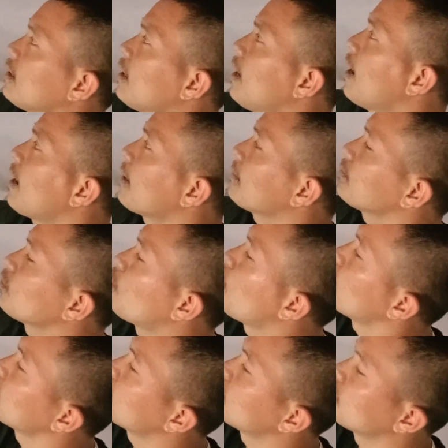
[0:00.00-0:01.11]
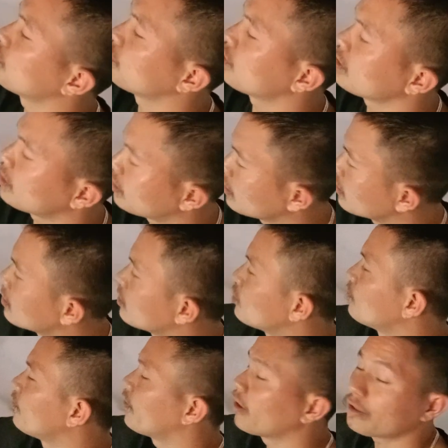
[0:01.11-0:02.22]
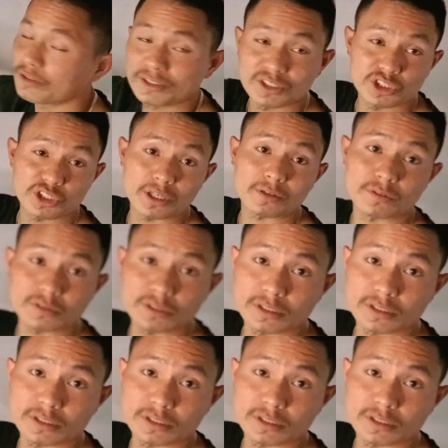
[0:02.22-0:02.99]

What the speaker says: I'm going to do this the very general